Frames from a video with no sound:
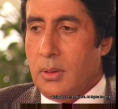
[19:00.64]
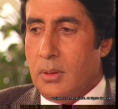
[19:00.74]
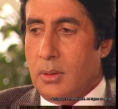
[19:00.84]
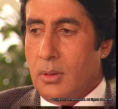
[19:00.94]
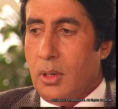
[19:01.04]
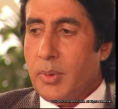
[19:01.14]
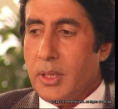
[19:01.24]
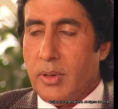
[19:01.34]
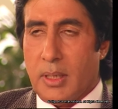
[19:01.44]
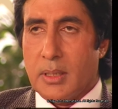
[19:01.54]
uh not being
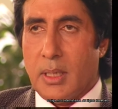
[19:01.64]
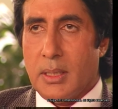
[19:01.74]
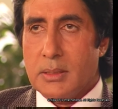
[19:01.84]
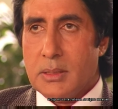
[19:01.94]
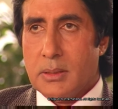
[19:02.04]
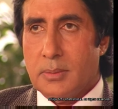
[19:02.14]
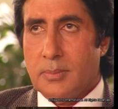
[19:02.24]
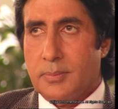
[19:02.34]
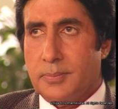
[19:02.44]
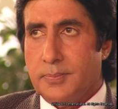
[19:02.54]
recognized,
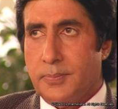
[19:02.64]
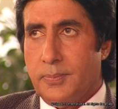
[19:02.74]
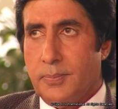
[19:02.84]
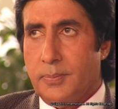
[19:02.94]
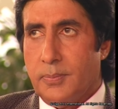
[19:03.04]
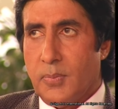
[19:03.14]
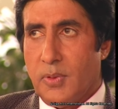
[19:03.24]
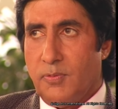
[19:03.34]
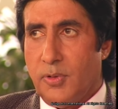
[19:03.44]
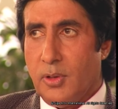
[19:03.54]

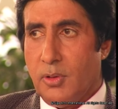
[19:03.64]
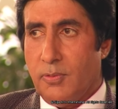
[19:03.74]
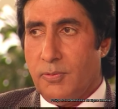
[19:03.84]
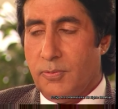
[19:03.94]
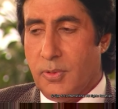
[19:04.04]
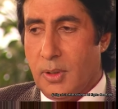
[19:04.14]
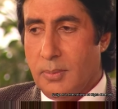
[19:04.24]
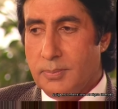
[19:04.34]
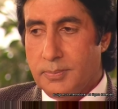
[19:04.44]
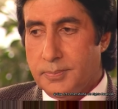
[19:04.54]
fear of um,